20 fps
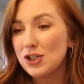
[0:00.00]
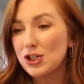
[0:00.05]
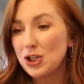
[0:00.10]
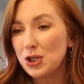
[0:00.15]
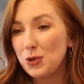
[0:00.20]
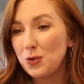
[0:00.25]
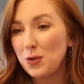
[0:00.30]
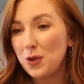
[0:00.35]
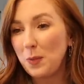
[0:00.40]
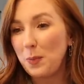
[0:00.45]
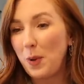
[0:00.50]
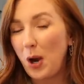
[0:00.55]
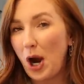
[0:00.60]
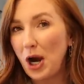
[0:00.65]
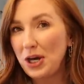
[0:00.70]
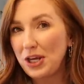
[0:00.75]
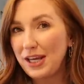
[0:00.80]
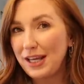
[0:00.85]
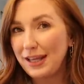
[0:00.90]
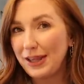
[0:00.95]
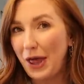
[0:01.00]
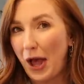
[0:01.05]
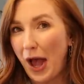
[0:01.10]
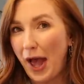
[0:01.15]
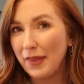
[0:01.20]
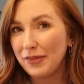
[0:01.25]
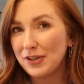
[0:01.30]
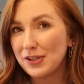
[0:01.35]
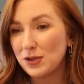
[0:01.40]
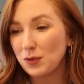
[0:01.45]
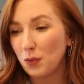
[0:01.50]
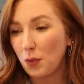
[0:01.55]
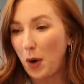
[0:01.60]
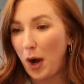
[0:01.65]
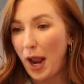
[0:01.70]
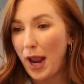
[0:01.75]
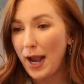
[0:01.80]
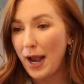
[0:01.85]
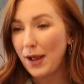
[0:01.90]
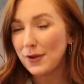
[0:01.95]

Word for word: to the parking lot that's right